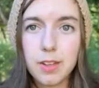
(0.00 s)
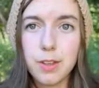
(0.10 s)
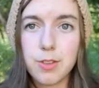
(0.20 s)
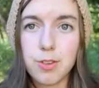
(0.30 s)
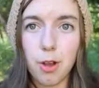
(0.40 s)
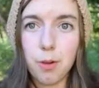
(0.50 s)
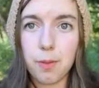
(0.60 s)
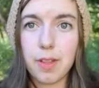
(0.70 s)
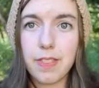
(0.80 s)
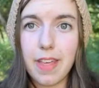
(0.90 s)

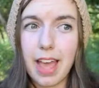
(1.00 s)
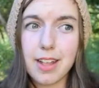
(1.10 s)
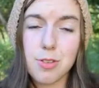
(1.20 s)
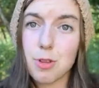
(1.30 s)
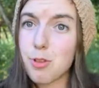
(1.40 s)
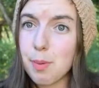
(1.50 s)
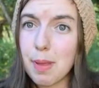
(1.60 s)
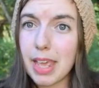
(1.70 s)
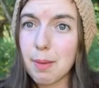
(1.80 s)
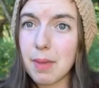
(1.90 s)
So that's what's been
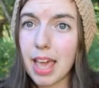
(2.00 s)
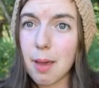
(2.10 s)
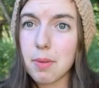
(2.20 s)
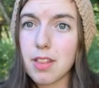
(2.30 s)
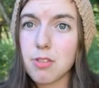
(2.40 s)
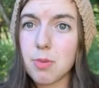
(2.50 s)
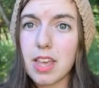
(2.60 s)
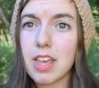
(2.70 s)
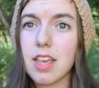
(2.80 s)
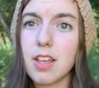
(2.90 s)
making me happy this
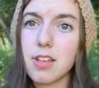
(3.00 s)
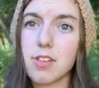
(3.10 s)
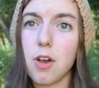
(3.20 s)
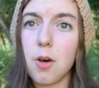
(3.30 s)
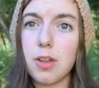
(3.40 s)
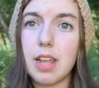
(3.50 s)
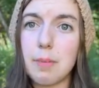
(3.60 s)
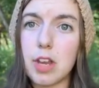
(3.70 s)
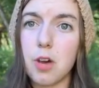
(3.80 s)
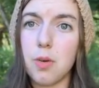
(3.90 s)
week. So let
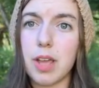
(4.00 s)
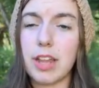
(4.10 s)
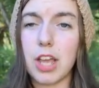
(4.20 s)
me know in the